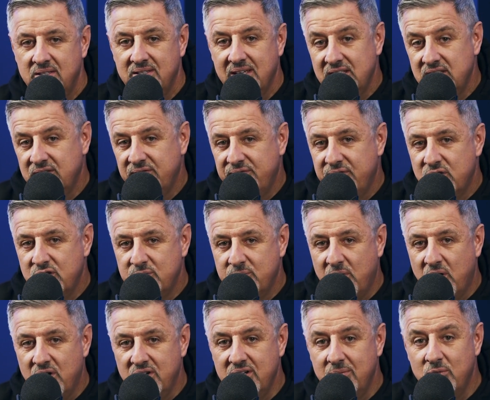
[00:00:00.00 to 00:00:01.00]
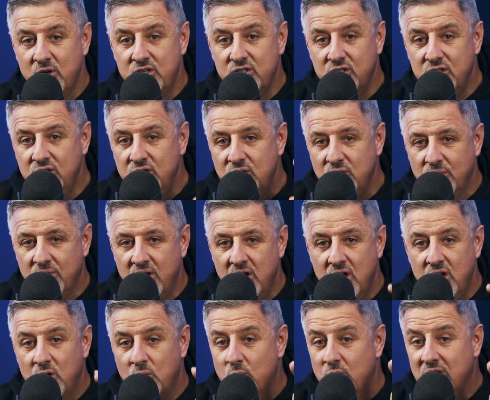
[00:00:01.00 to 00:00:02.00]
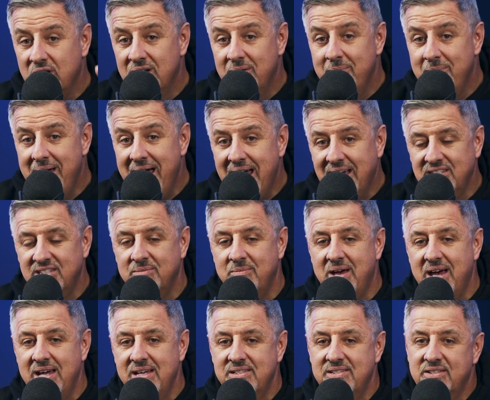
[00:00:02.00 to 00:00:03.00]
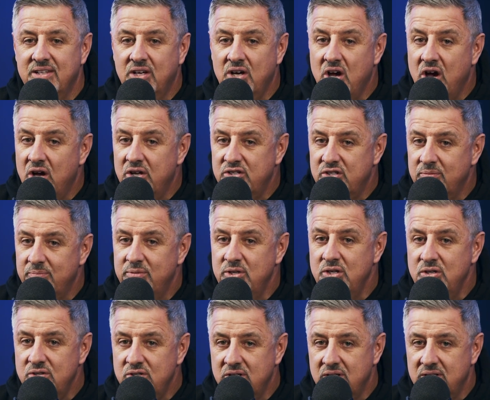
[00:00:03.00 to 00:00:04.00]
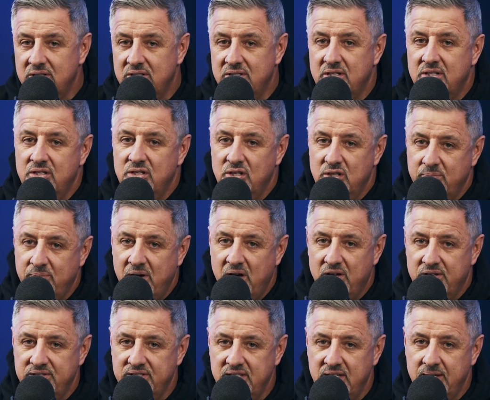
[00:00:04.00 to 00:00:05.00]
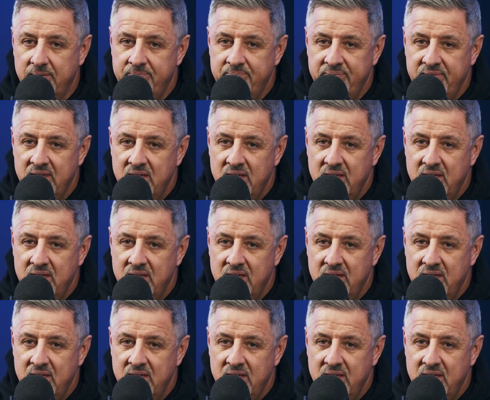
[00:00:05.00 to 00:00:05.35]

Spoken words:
That's the first part. Number two, we're going to maximize the contributions to the policy.